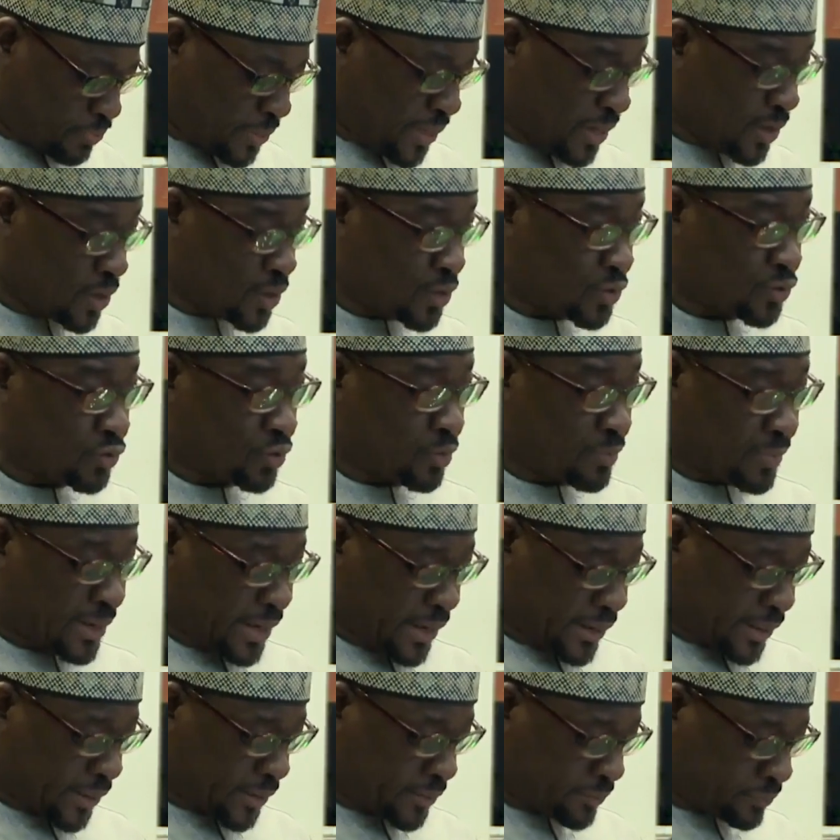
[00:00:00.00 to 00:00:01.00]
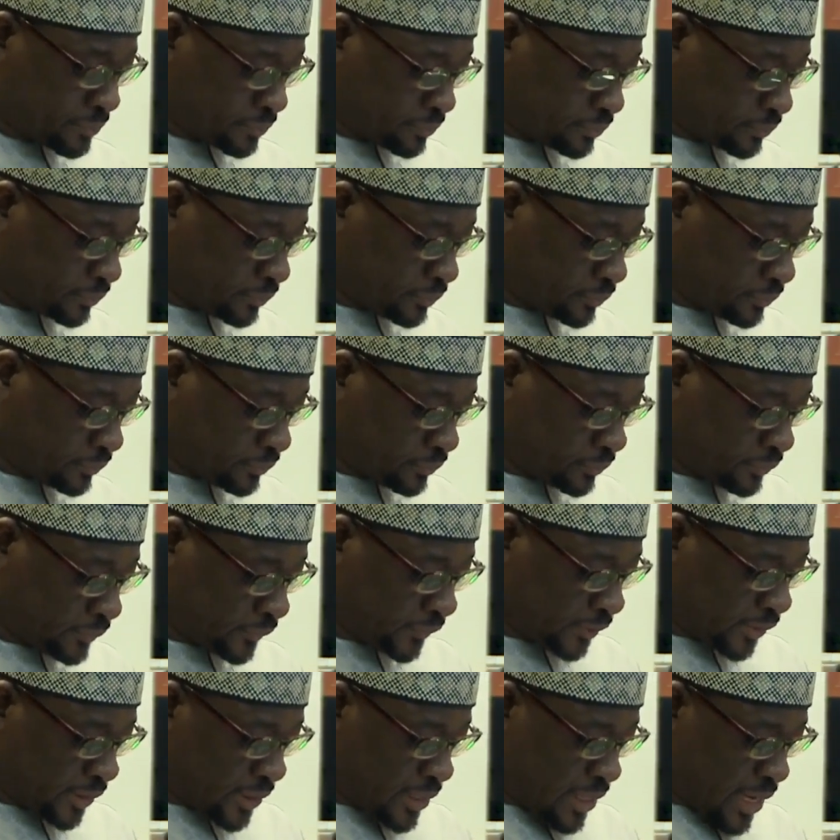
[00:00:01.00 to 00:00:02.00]
billions of naira.
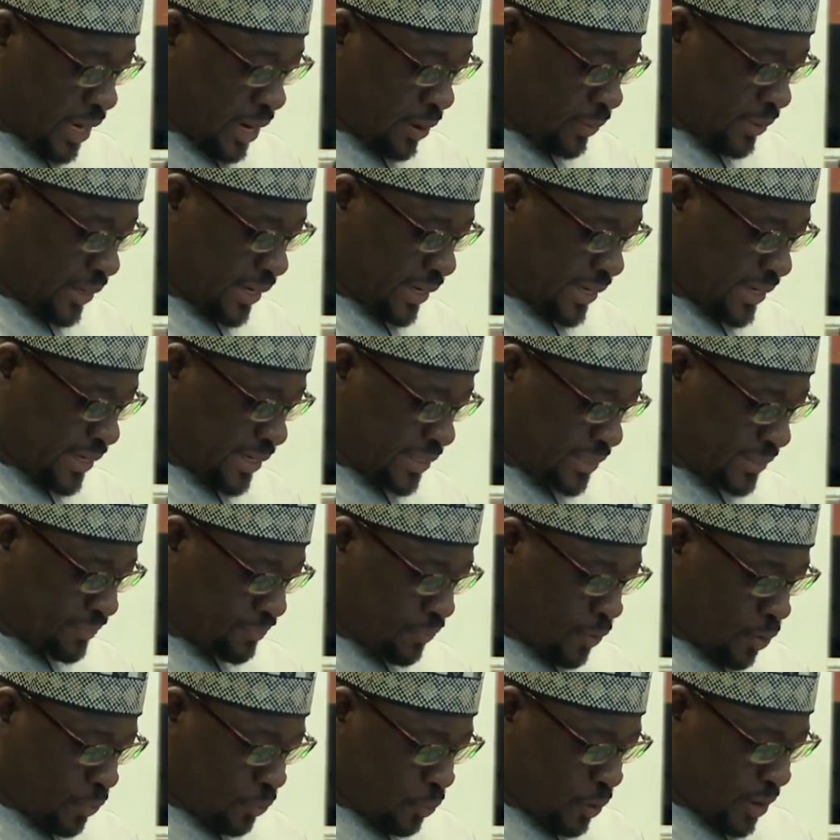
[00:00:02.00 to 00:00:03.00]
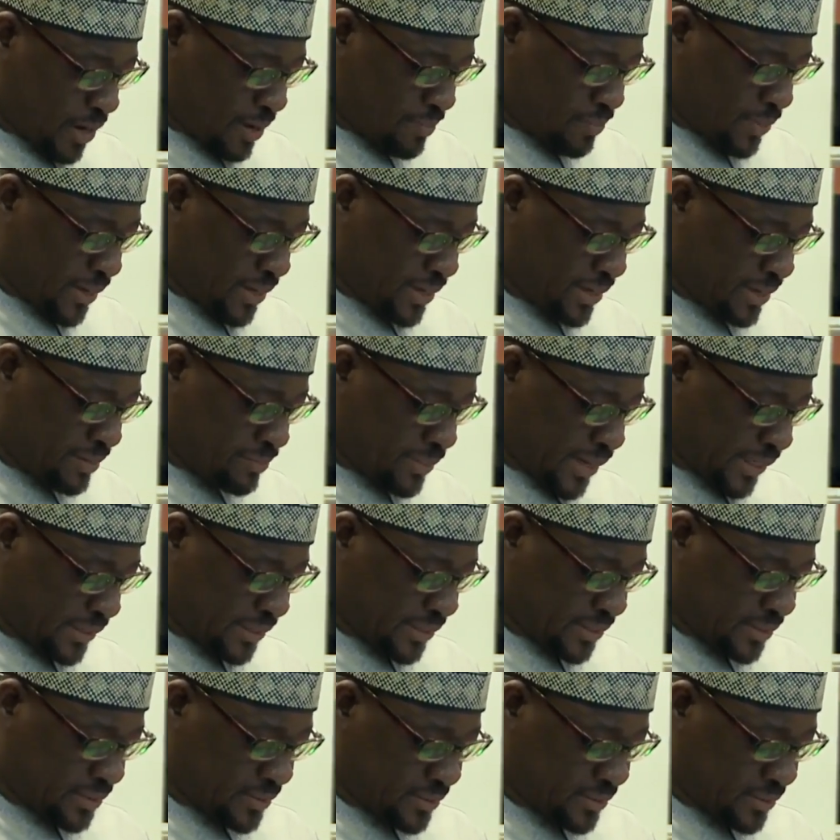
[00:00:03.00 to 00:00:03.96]
Aware that the popular Monday market